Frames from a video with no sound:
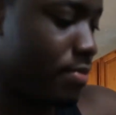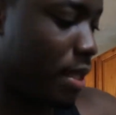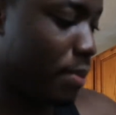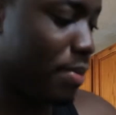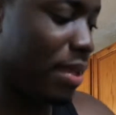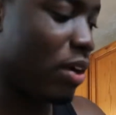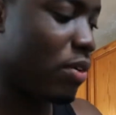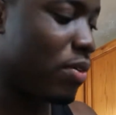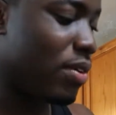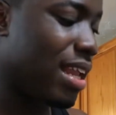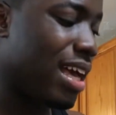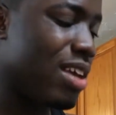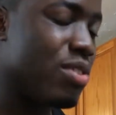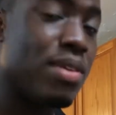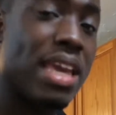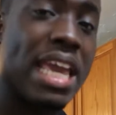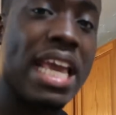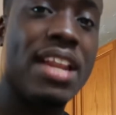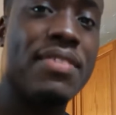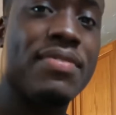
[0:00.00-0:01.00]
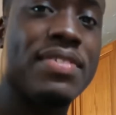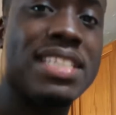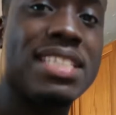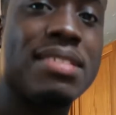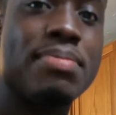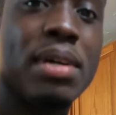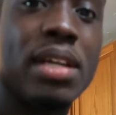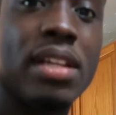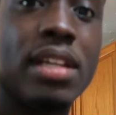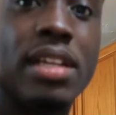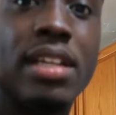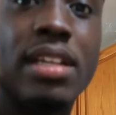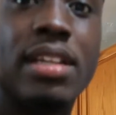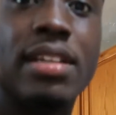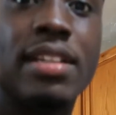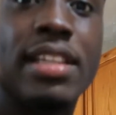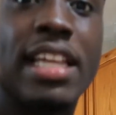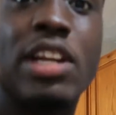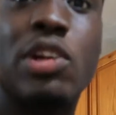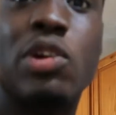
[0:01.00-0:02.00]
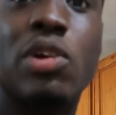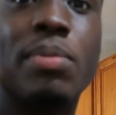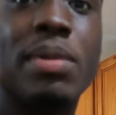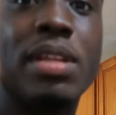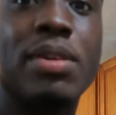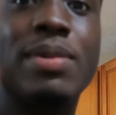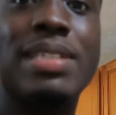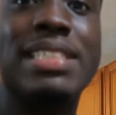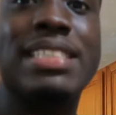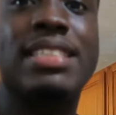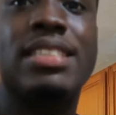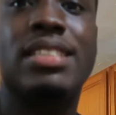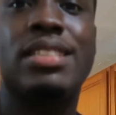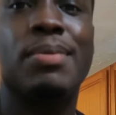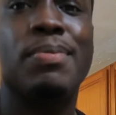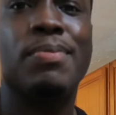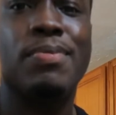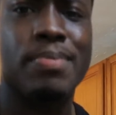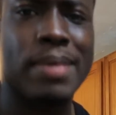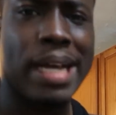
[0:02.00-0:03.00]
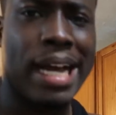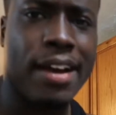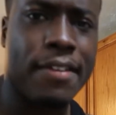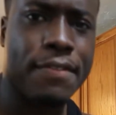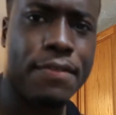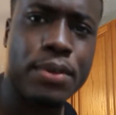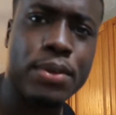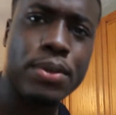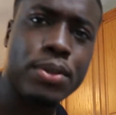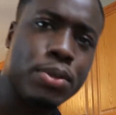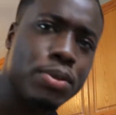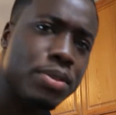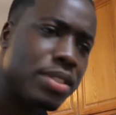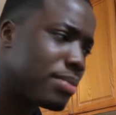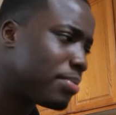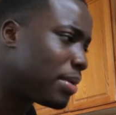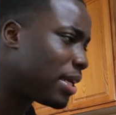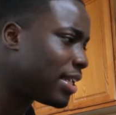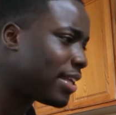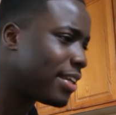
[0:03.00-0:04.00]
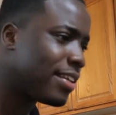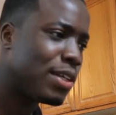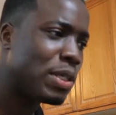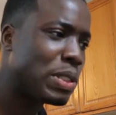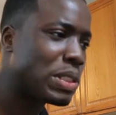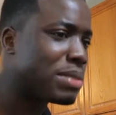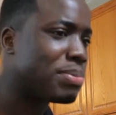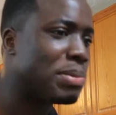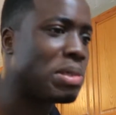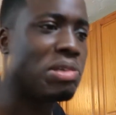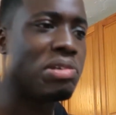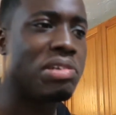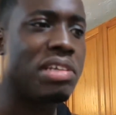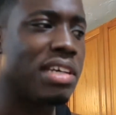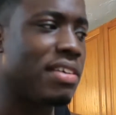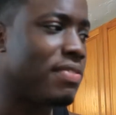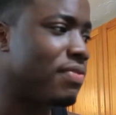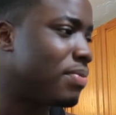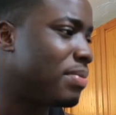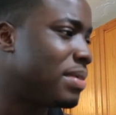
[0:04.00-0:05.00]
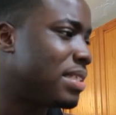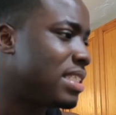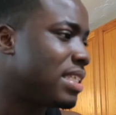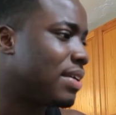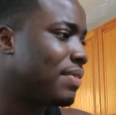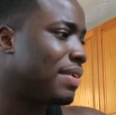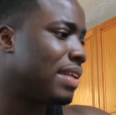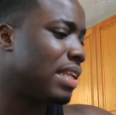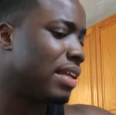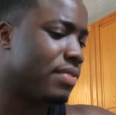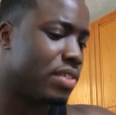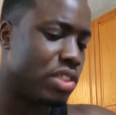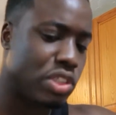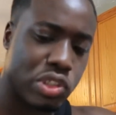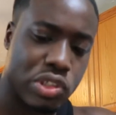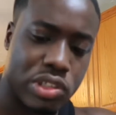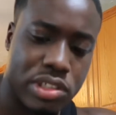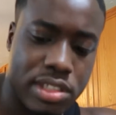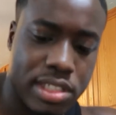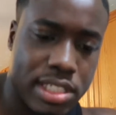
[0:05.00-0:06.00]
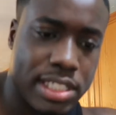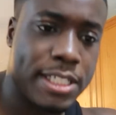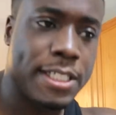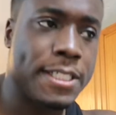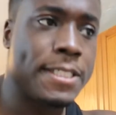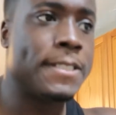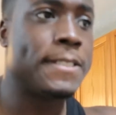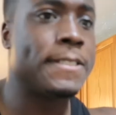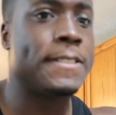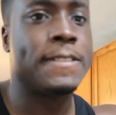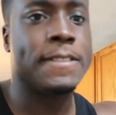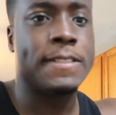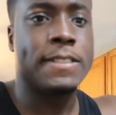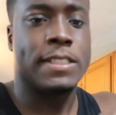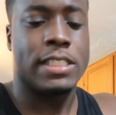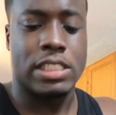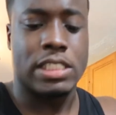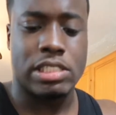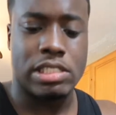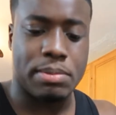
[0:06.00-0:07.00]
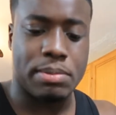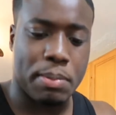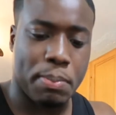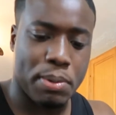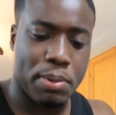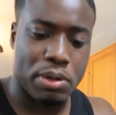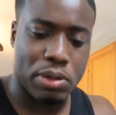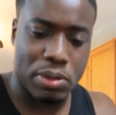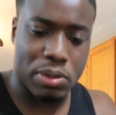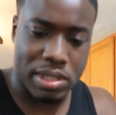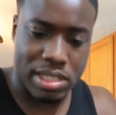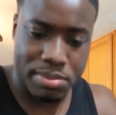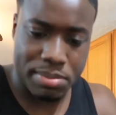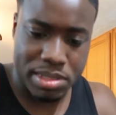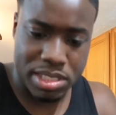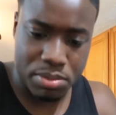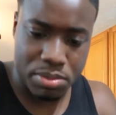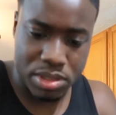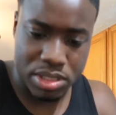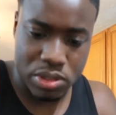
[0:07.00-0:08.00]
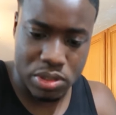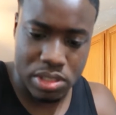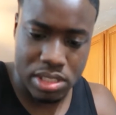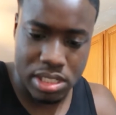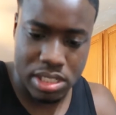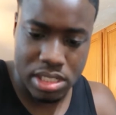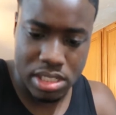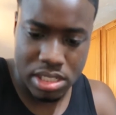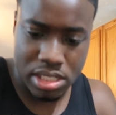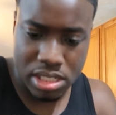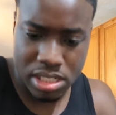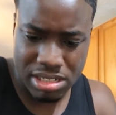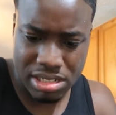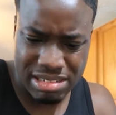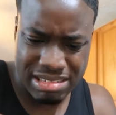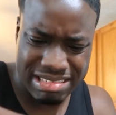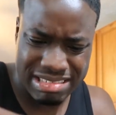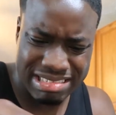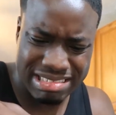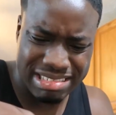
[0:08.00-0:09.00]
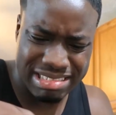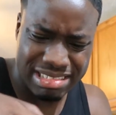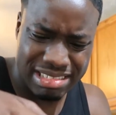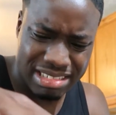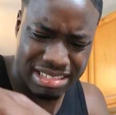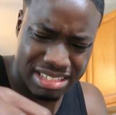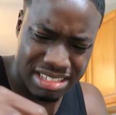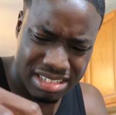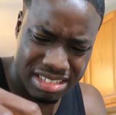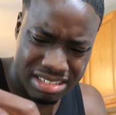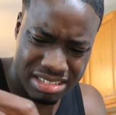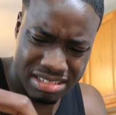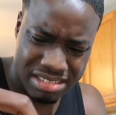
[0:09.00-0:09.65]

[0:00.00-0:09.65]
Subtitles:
I'm not gonna lie, you can't even smell it. Like normally when it's some hot food, you smell it. You don't smell nothing from the 7-Eleven joint. Put a little, let me see what's on here. Oh.